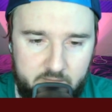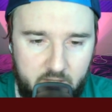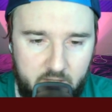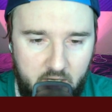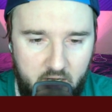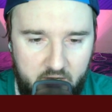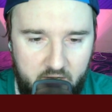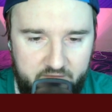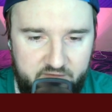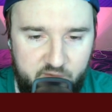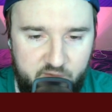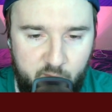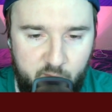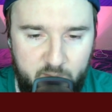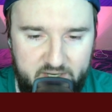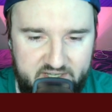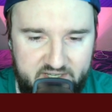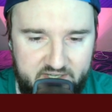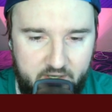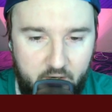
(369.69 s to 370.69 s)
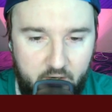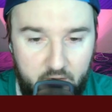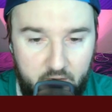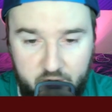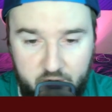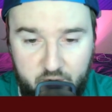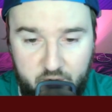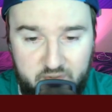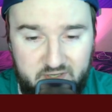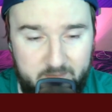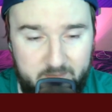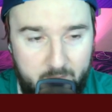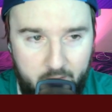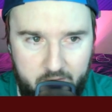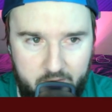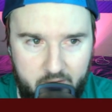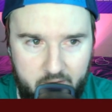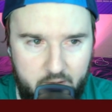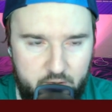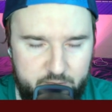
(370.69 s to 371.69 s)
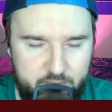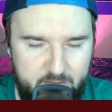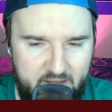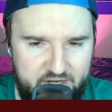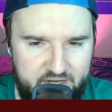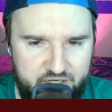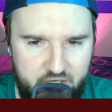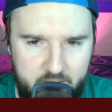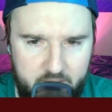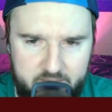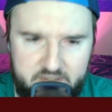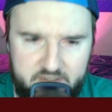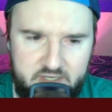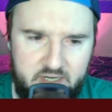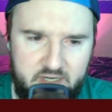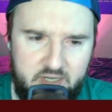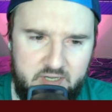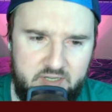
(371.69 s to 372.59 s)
a few weeks ago, losing both of those matchups.